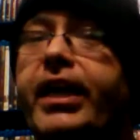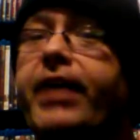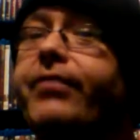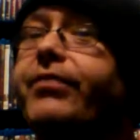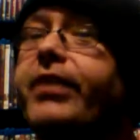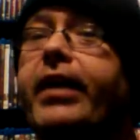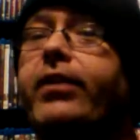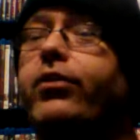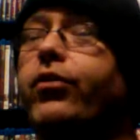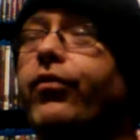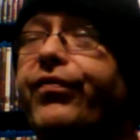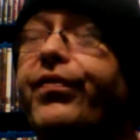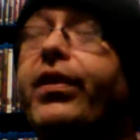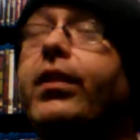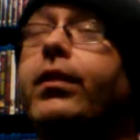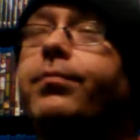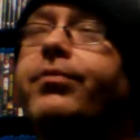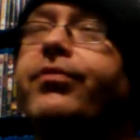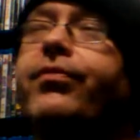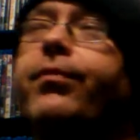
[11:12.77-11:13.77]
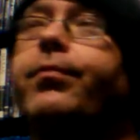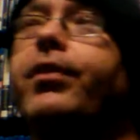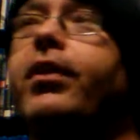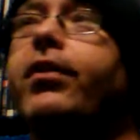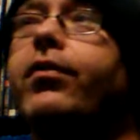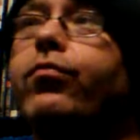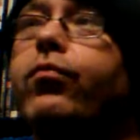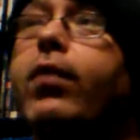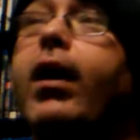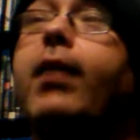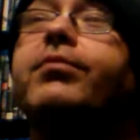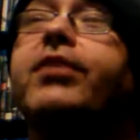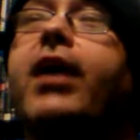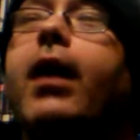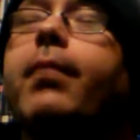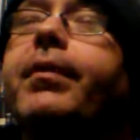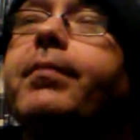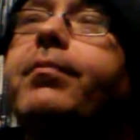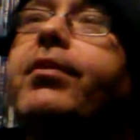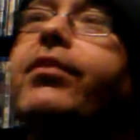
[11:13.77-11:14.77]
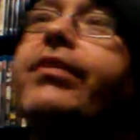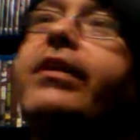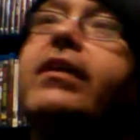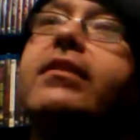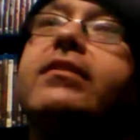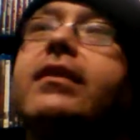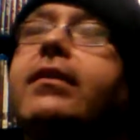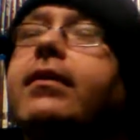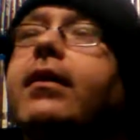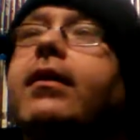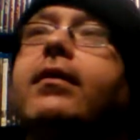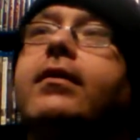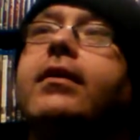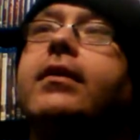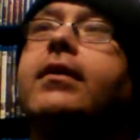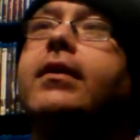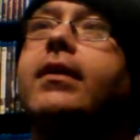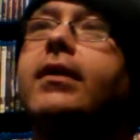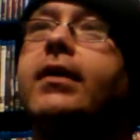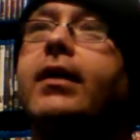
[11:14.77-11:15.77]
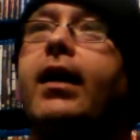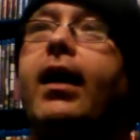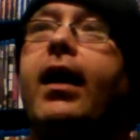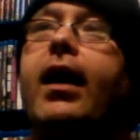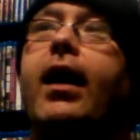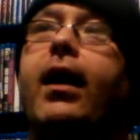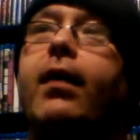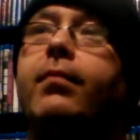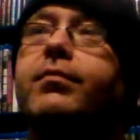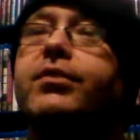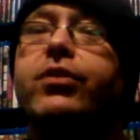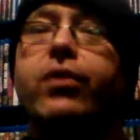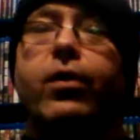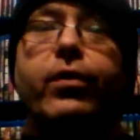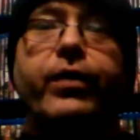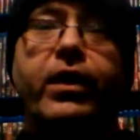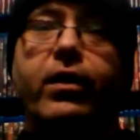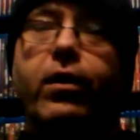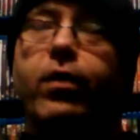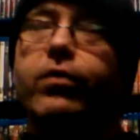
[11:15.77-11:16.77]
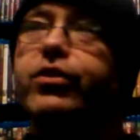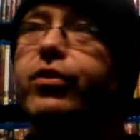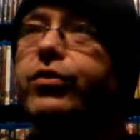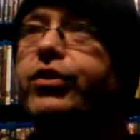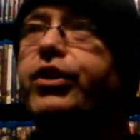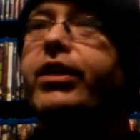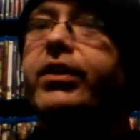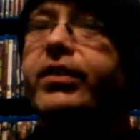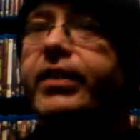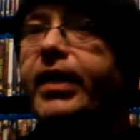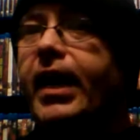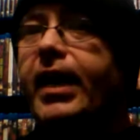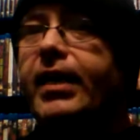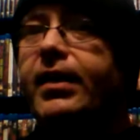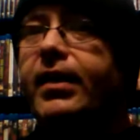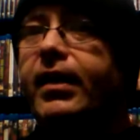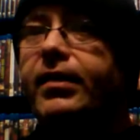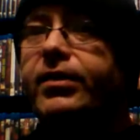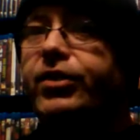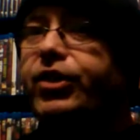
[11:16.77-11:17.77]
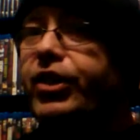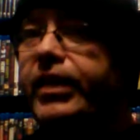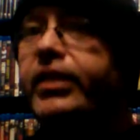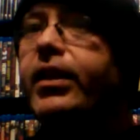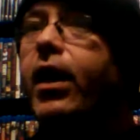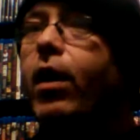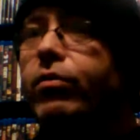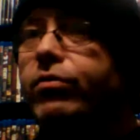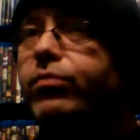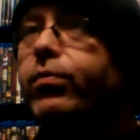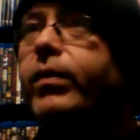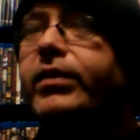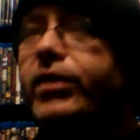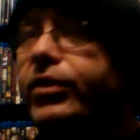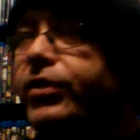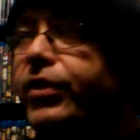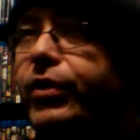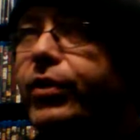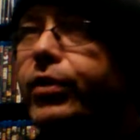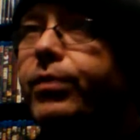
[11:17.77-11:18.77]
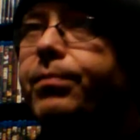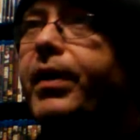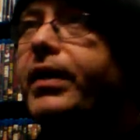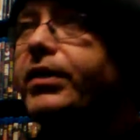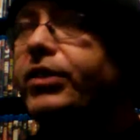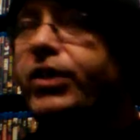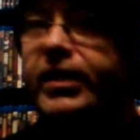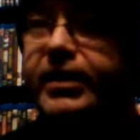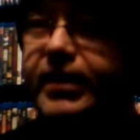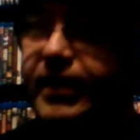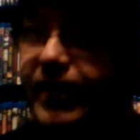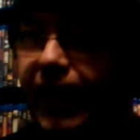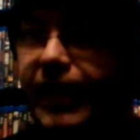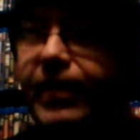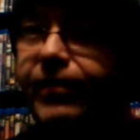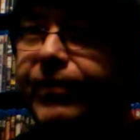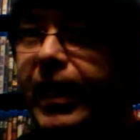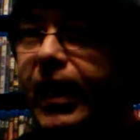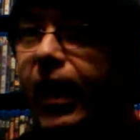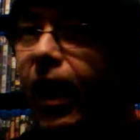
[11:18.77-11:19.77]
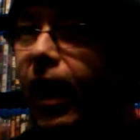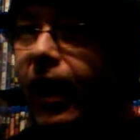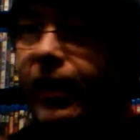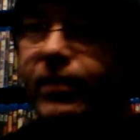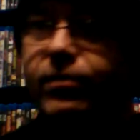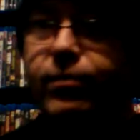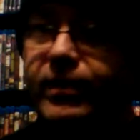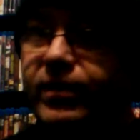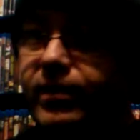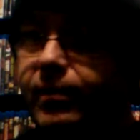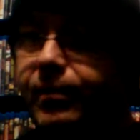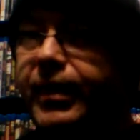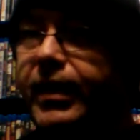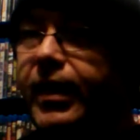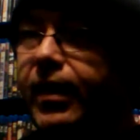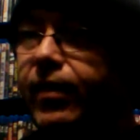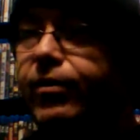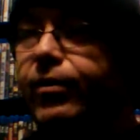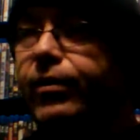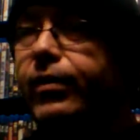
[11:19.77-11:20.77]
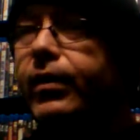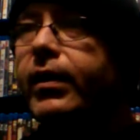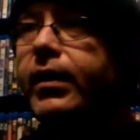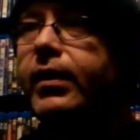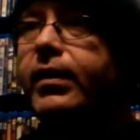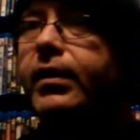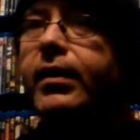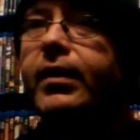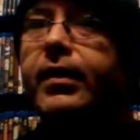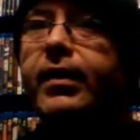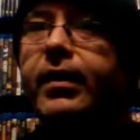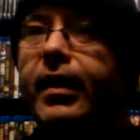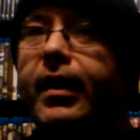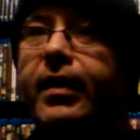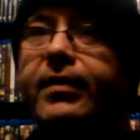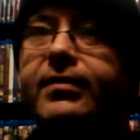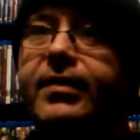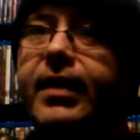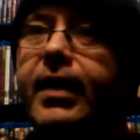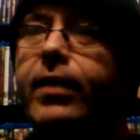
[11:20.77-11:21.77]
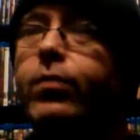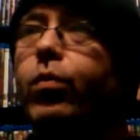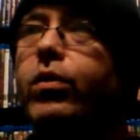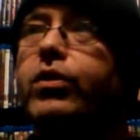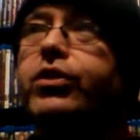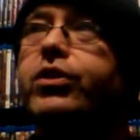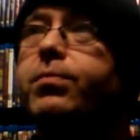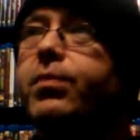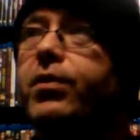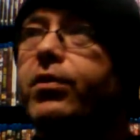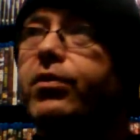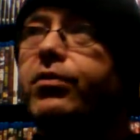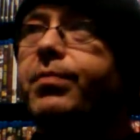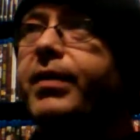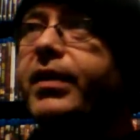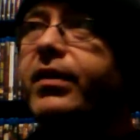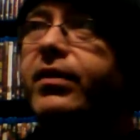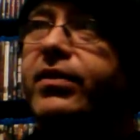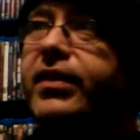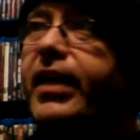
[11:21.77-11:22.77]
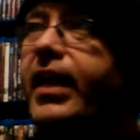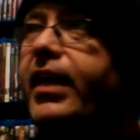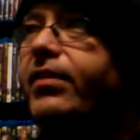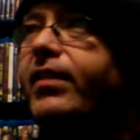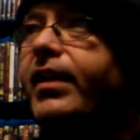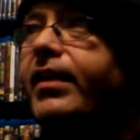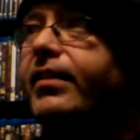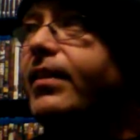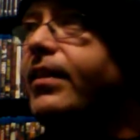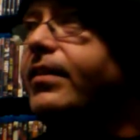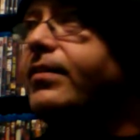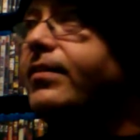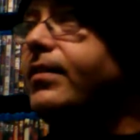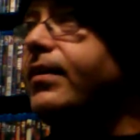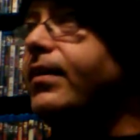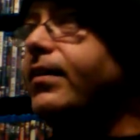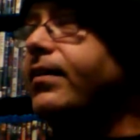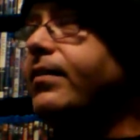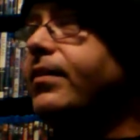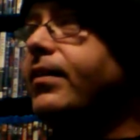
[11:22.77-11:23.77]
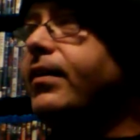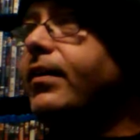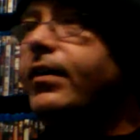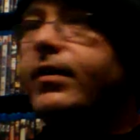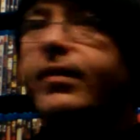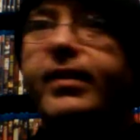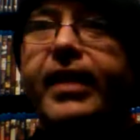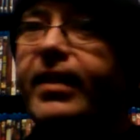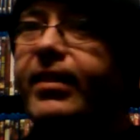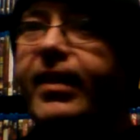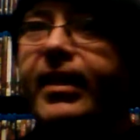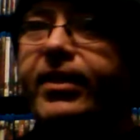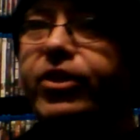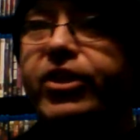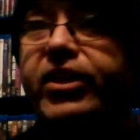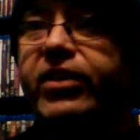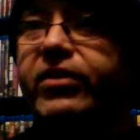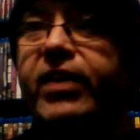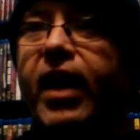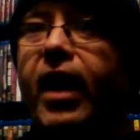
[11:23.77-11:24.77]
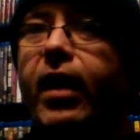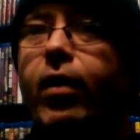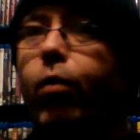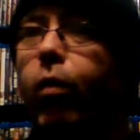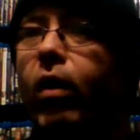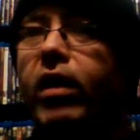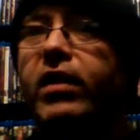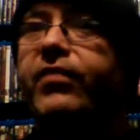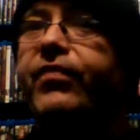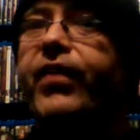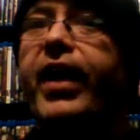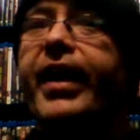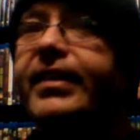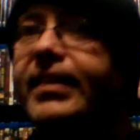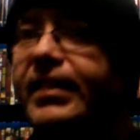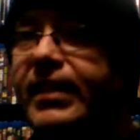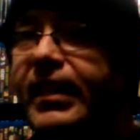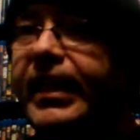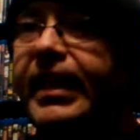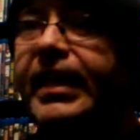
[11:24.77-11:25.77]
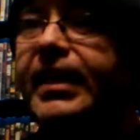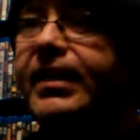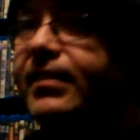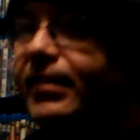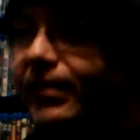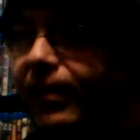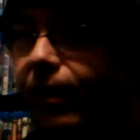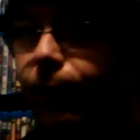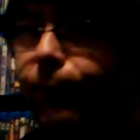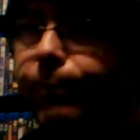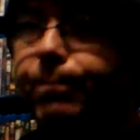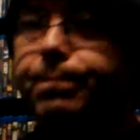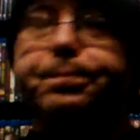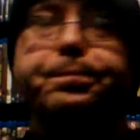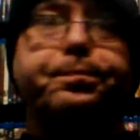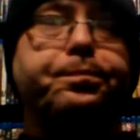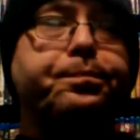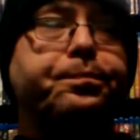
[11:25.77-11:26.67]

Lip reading: Jeff Daniel Phillips from the Rob Zombie movies. And so, you know, so she's kind of, she knows what to do, but she's kind of at odds with some of the other Satan worshipers because they think that they think she's not qualified to lead. So